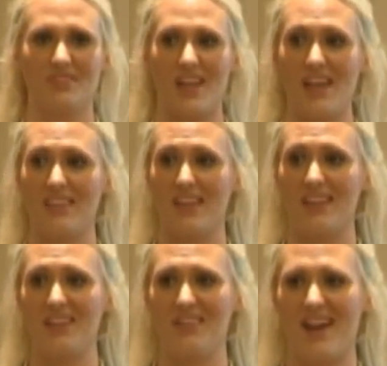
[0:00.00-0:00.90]
Okay, thank
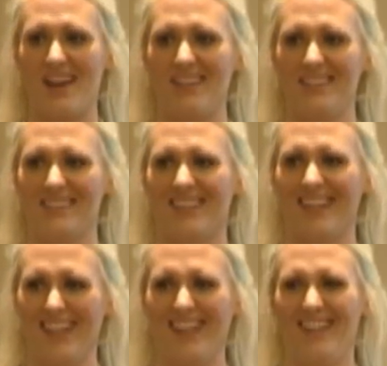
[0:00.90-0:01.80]
you guys.
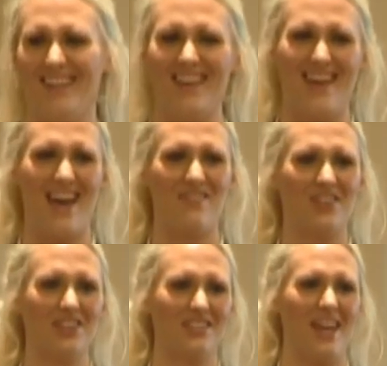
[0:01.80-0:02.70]
Have a
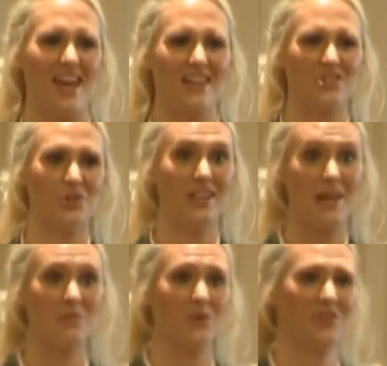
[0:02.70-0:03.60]
good day. Enjoy
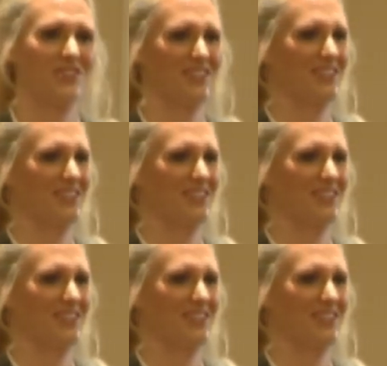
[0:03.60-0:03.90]
Naples.